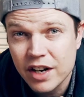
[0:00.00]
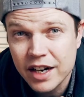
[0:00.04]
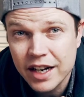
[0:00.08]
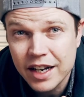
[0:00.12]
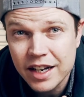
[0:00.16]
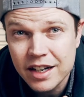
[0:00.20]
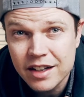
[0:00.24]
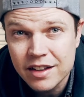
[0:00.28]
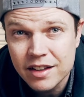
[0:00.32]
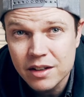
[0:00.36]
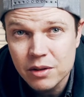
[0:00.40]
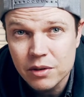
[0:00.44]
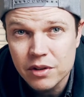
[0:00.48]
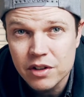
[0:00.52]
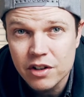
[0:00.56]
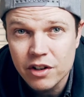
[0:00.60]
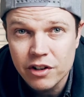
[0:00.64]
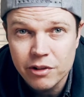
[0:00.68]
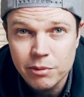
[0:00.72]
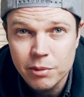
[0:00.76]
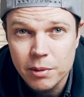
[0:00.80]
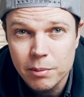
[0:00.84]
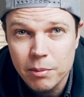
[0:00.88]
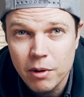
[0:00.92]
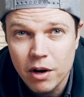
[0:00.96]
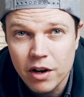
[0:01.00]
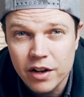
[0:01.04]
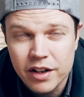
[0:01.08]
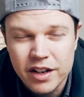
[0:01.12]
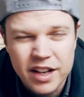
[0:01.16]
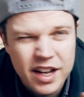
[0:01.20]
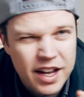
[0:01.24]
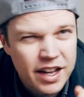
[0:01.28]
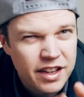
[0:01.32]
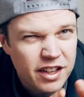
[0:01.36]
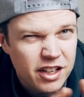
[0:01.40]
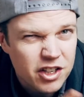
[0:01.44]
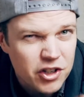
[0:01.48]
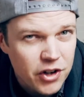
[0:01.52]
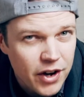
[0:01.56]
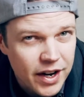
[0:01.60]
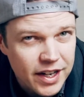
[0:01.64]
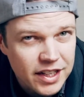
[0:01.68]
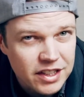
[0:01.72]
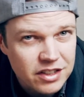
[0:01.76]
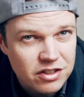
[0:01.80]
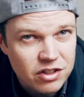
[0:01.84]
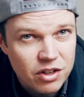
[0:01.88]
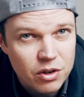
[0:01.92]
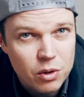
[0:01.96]
anything with the Osmo Pocket. The
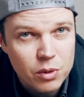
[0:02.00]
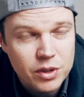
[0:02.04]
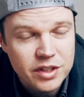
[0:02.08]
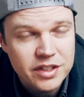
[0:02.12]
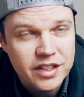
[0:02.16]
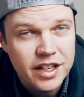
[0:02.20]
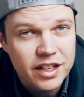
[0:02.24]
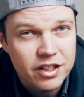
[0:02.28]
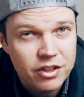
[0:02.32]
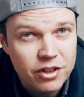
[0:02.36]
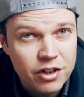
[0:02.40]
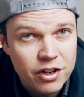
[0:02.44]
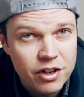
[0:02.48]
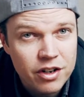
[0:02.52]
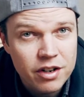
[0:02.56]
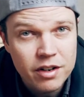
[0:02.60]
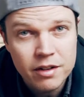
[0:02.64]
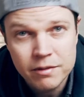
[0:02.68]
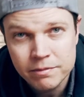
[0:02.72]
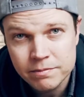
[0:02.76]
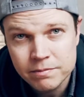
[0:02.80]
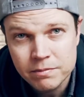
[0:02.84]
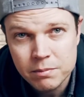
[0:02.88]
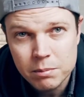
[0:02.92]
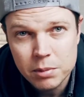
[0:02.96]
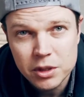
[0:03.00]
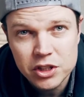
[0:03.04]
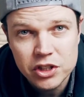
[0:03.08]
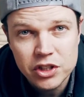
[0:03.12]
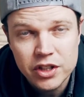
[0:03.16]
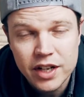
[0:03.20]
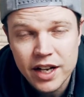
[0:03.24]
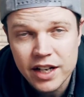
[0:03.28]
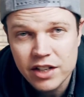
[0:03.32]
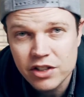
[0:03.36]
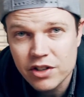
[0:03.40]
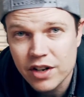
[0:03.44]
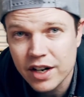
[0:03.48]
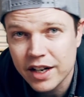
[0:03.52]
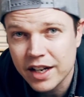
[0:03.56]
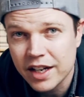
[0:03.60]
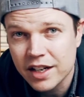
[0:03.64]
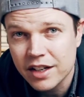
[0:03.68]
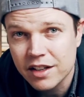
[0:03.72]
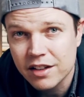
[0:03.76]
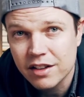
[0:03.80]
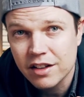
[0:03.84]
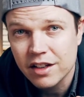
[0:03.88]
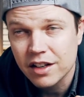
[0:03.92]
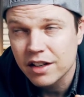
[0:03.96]
tracking's not always that good, but you can track anything.